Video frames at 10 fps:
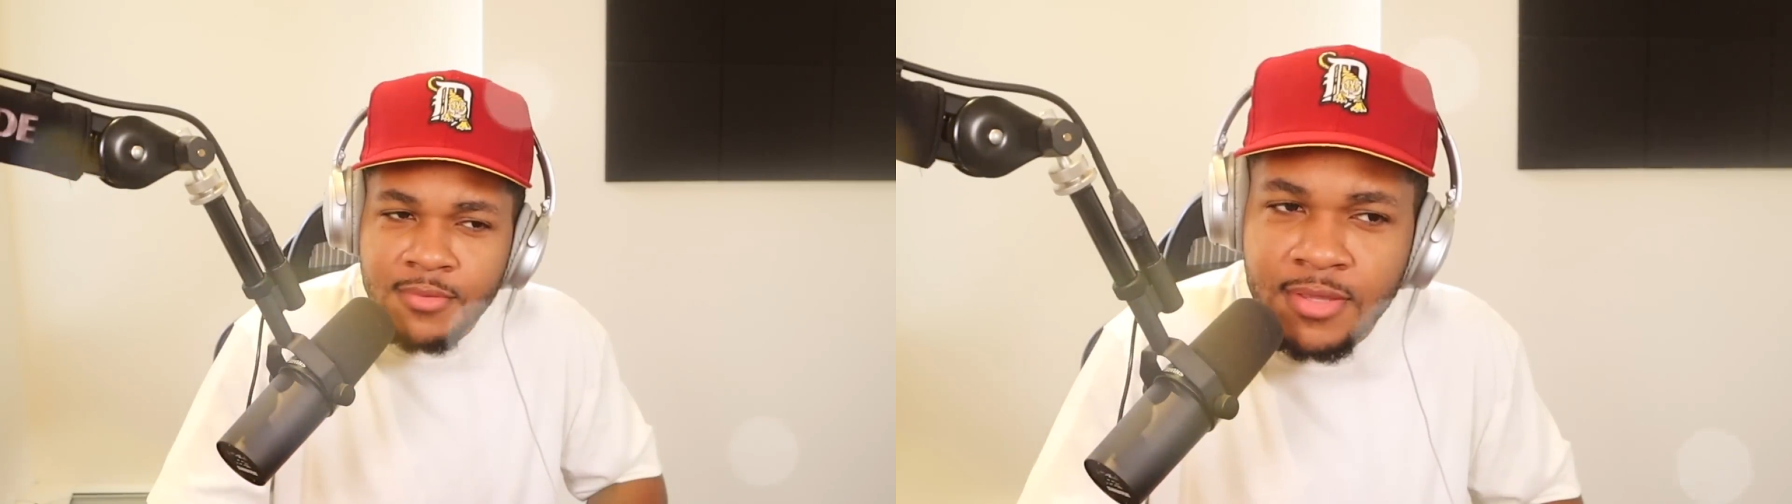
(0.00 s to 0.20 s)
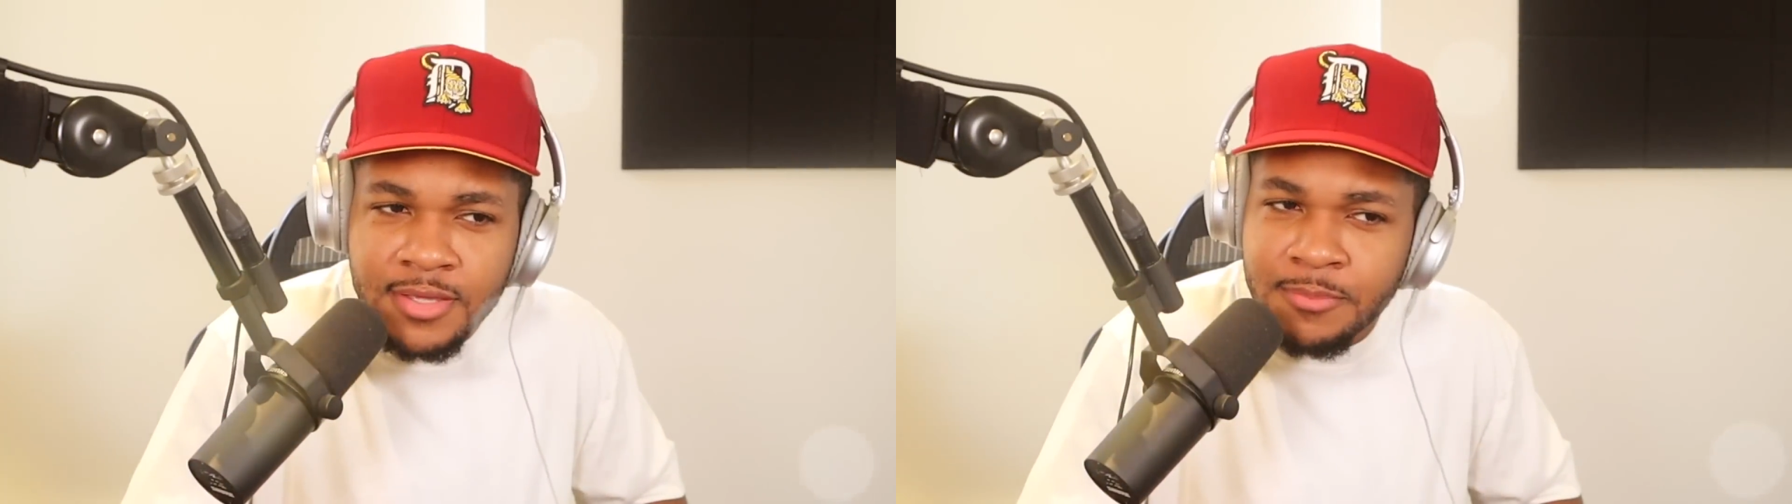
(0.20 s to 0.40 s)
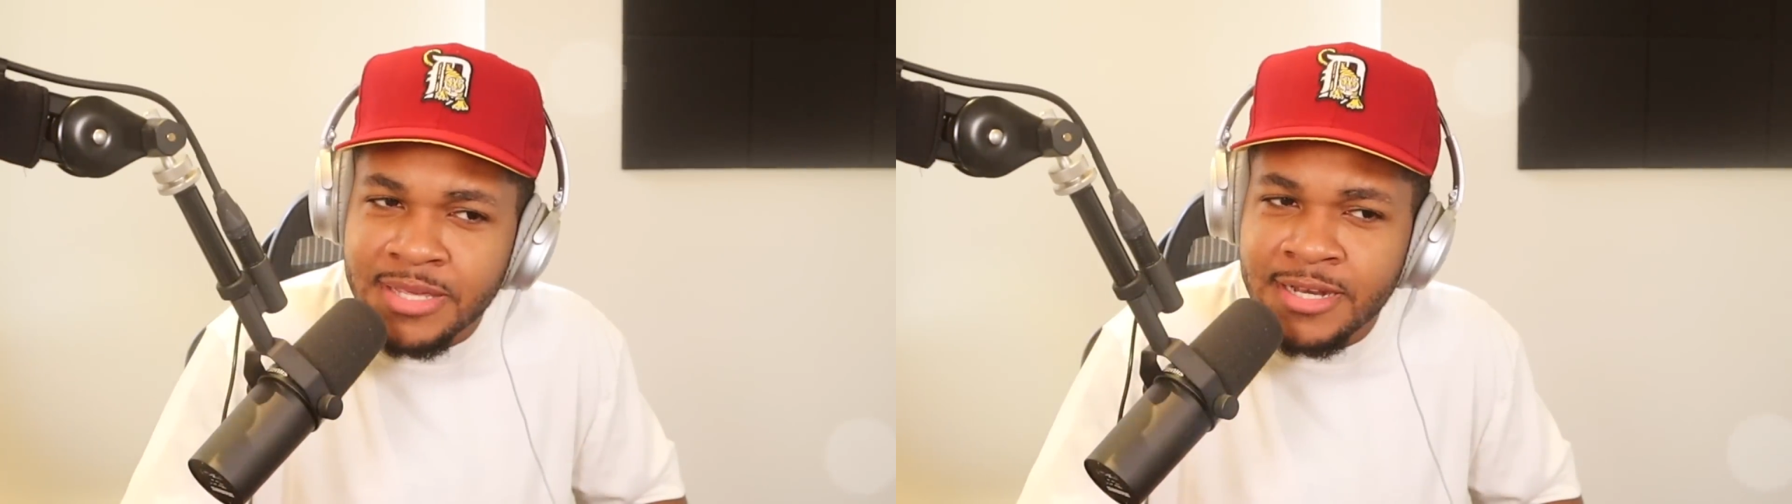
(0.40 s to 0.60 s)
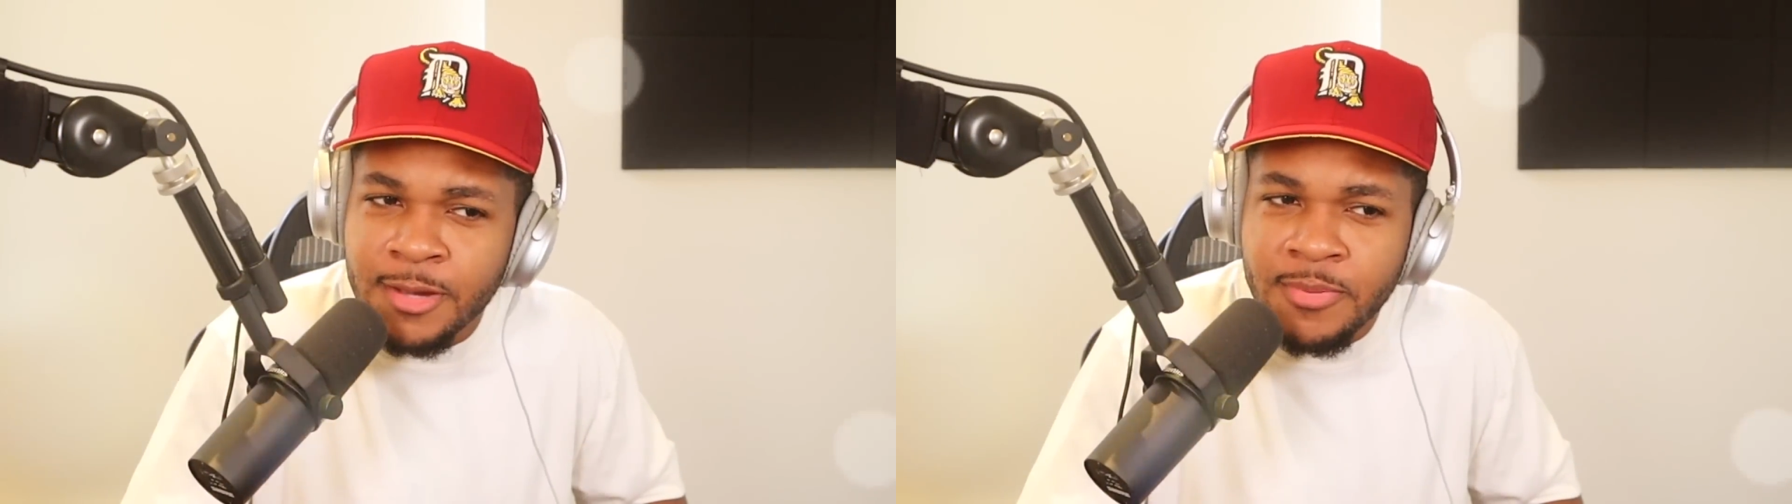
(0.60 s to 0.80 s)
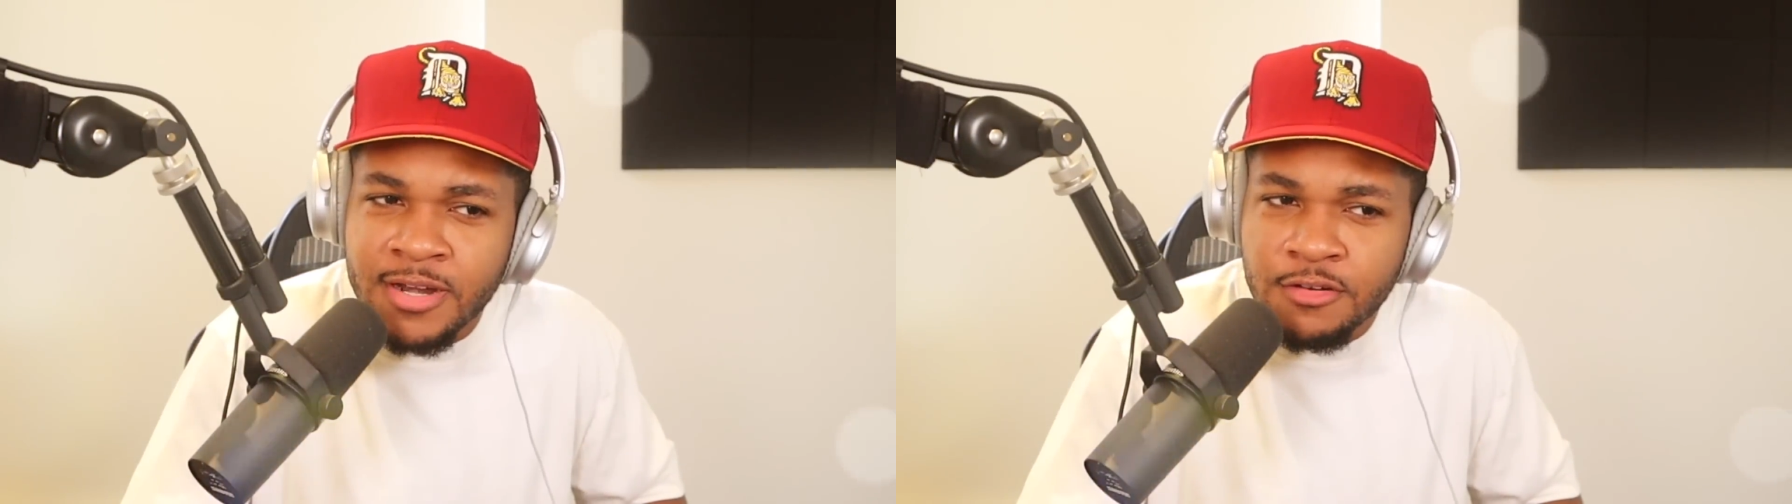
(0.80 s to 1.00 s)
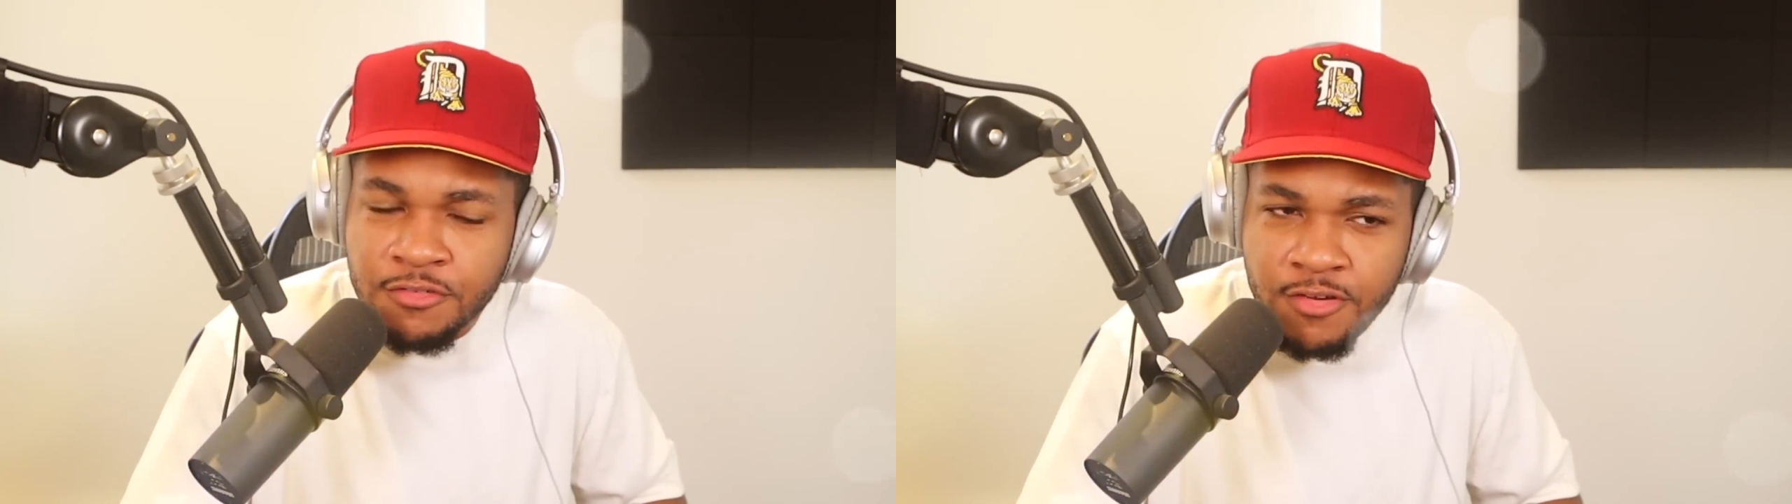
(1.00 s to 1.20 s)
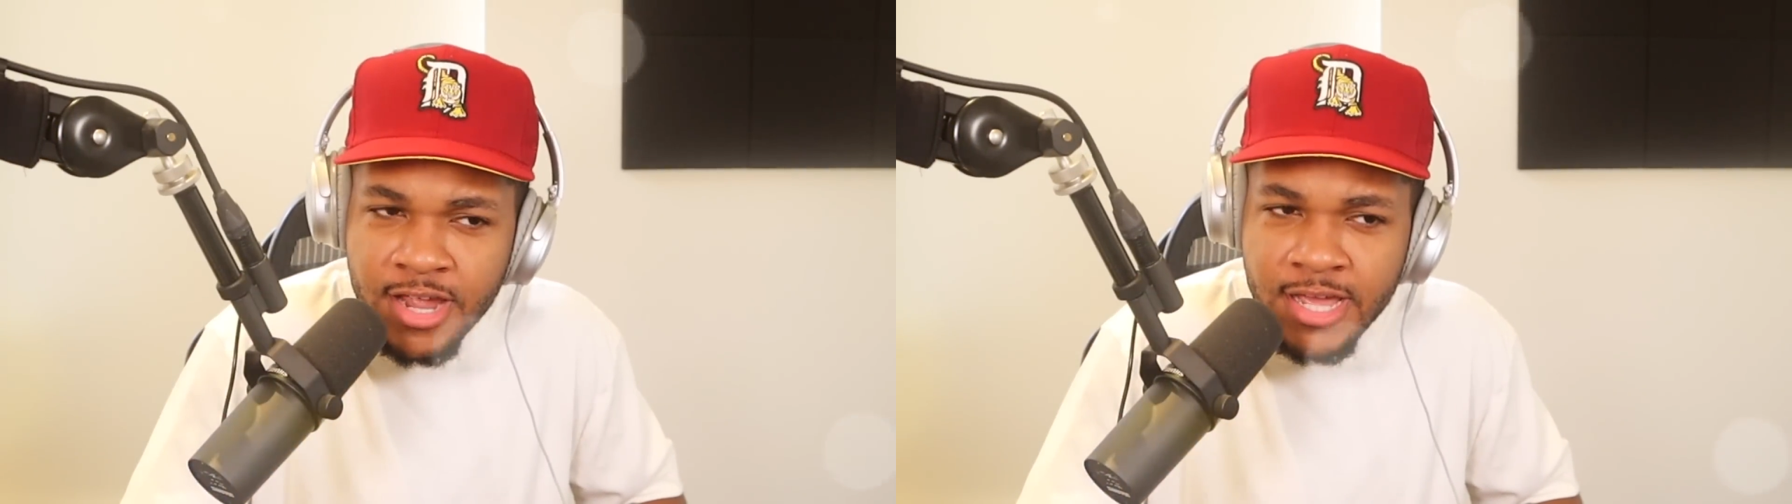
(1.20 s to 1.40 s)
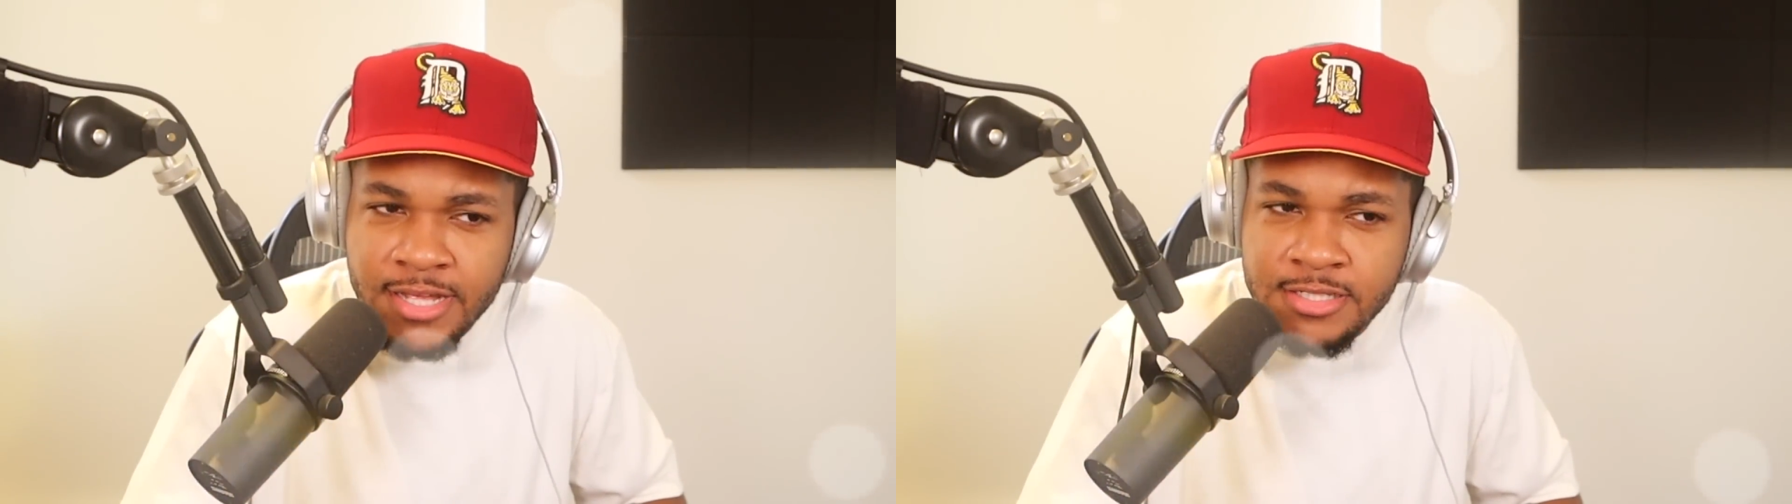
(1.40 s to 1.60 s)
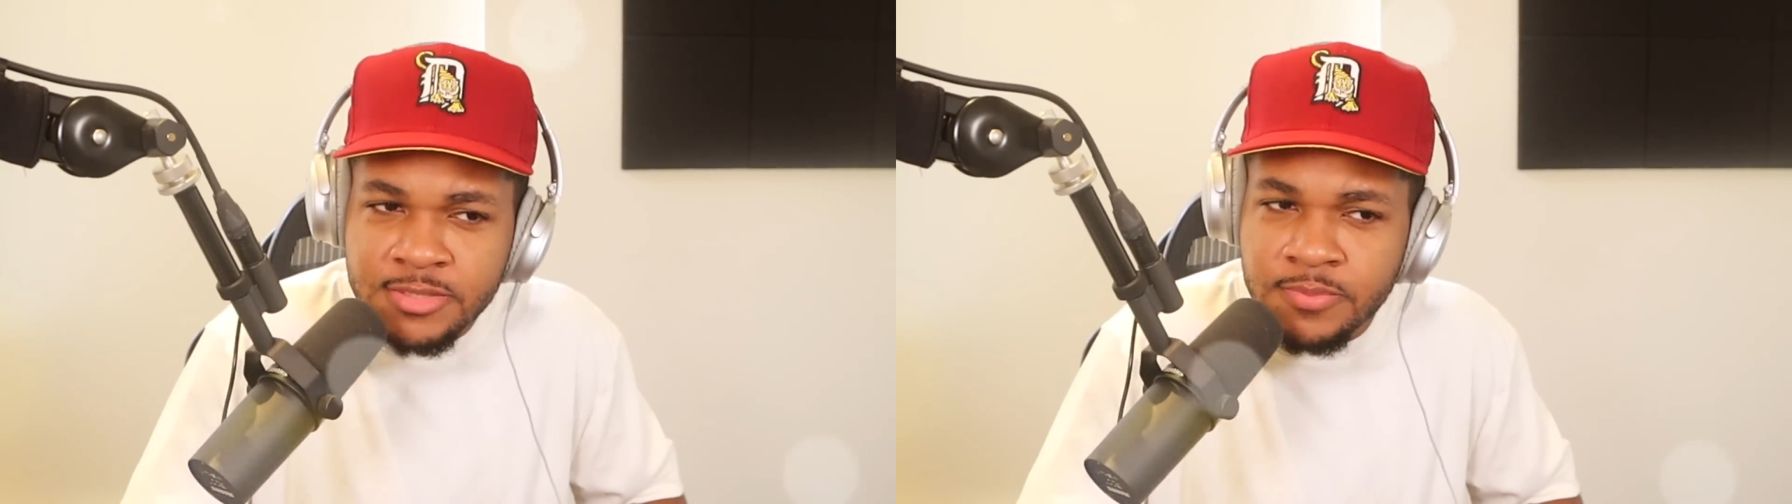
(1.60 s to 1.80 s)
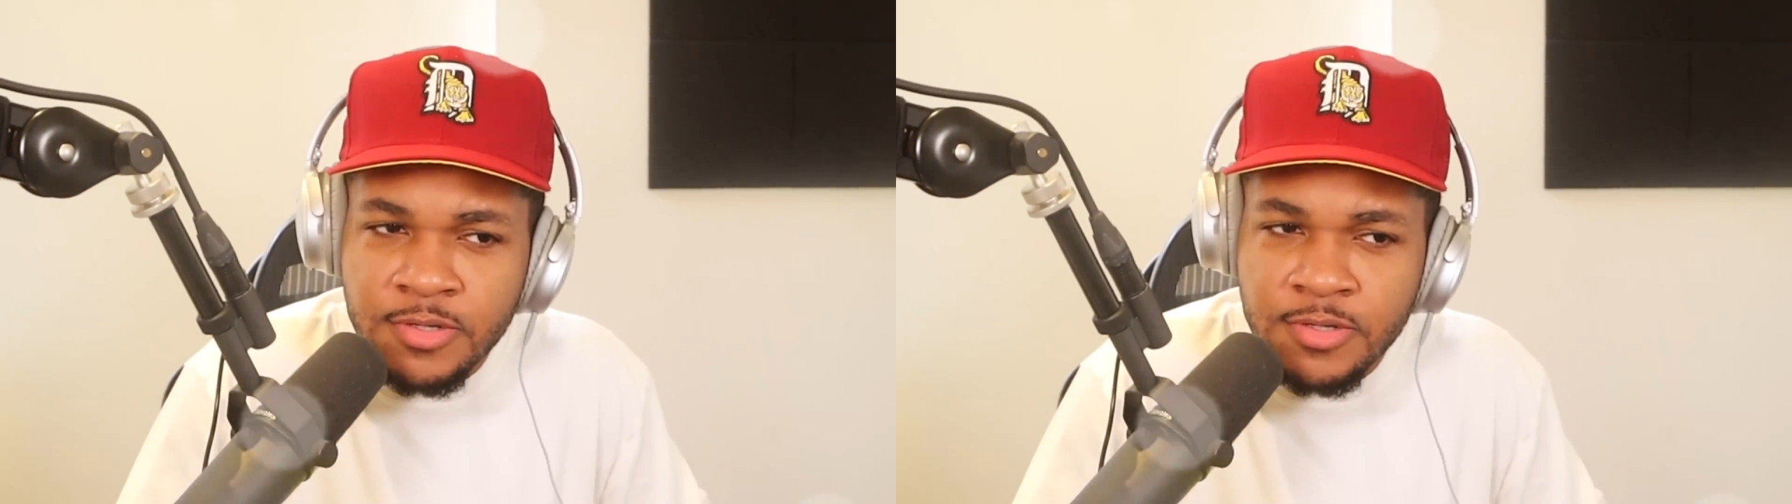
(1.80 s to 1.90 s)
like beating up on your friends,